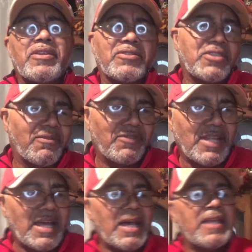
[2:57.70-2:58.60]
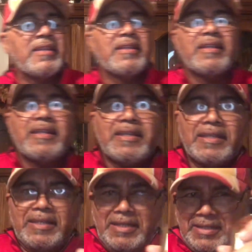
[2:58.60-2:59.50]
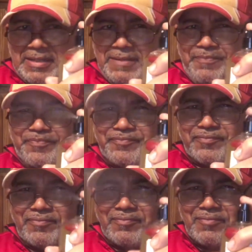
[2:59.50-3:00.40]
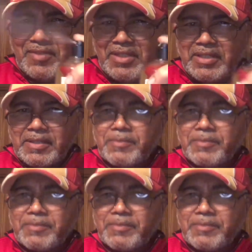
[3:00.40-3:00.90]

yourself in the eye. And the